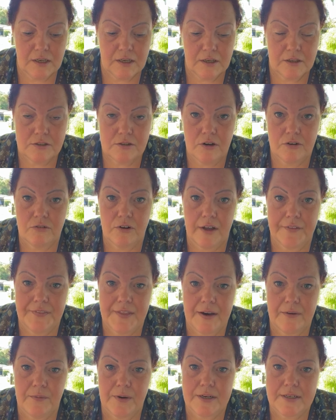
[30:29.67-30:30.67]
So I'd write
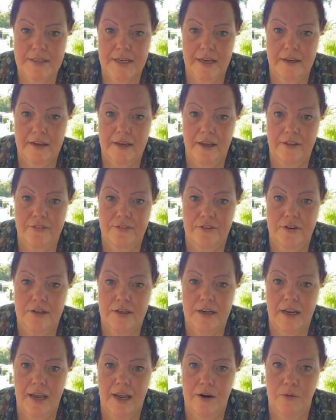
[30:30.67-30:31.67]
that one down, Catherine,
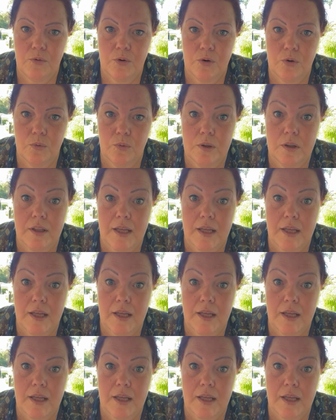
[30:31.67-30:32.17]
and we'll